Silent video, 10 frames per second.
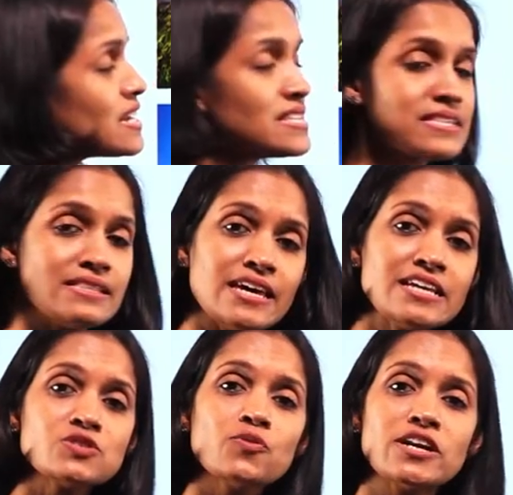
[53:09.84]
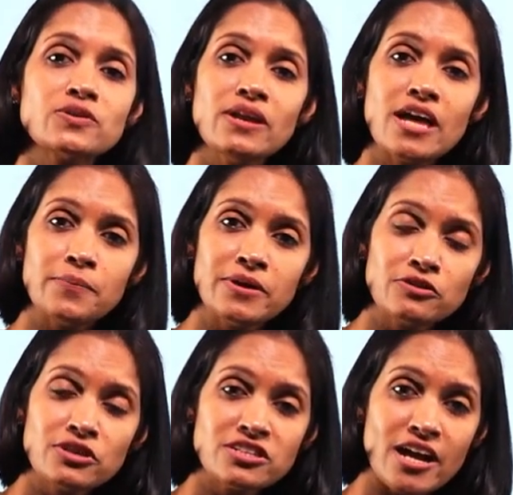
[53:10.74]
is less, what will happen
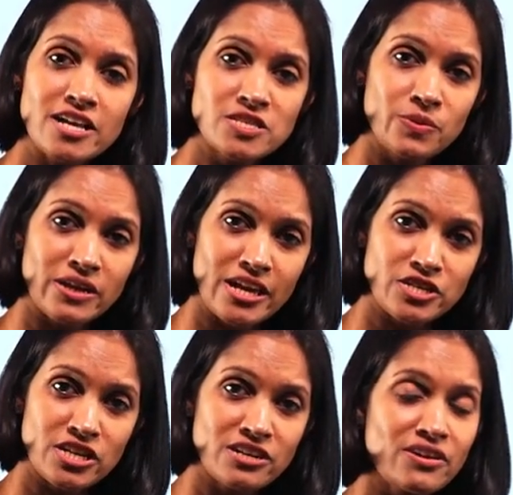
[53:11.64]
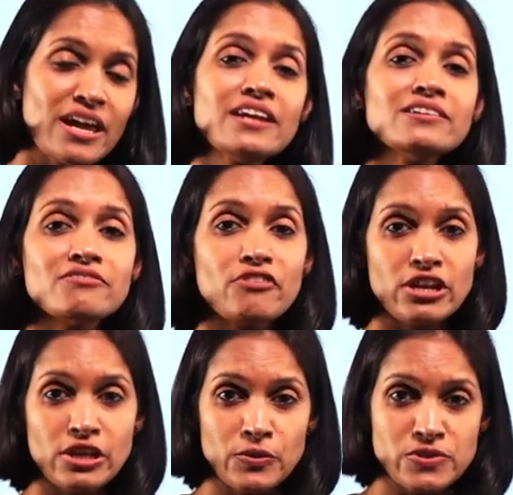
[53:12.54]
to the transpiration rate?
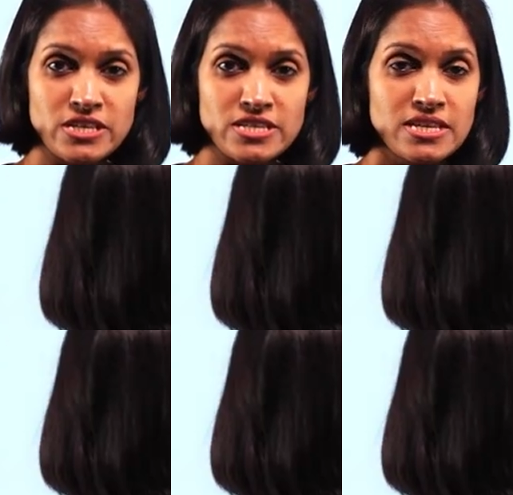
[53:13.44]
Reduces.